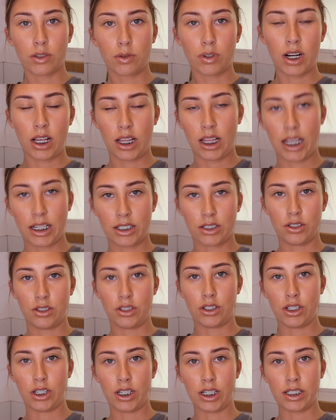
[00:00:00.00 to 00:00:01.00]
what I like to do
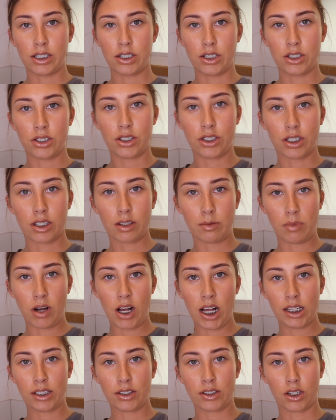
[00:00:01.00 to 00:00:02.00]
is just use some
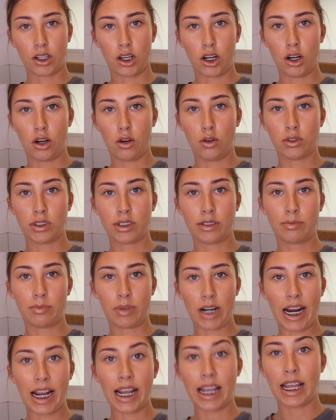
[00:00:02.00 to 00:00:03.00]
Isocol
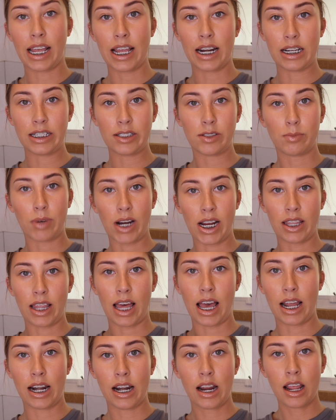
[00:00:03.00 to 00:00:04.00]
spray, and I spray
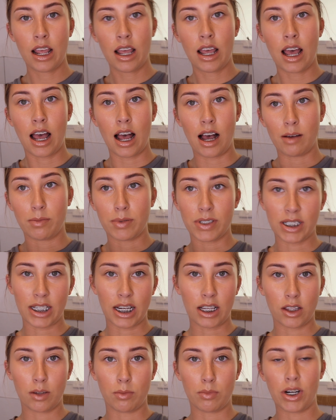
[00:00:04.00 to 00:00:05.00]
that up and
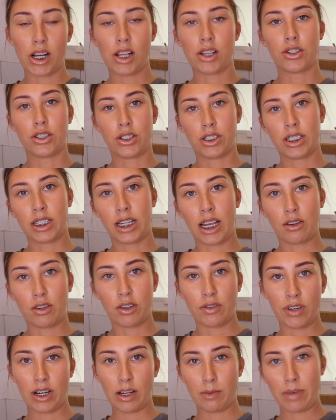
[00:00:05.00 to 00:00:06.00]
down the brush just to get rid
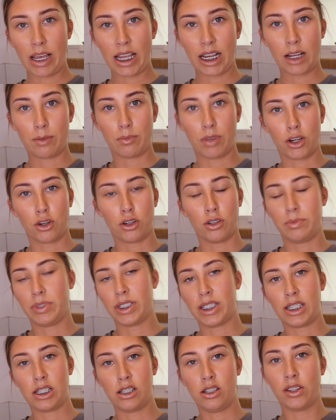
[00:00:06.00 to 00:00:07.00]
of any makeup that could be
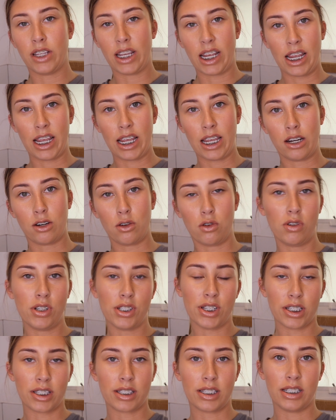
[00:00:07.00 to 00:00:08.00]
still on the handle and
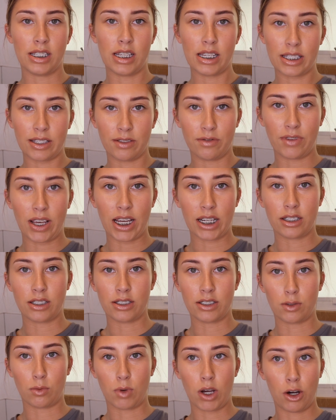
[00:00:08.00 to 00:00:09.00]
just to disinfect
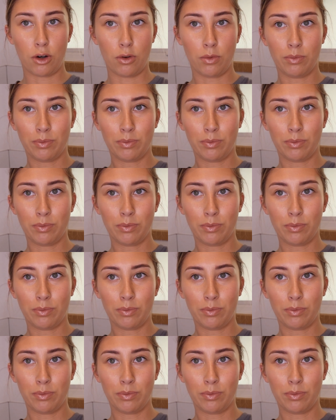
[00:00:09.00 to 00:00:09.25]
as well.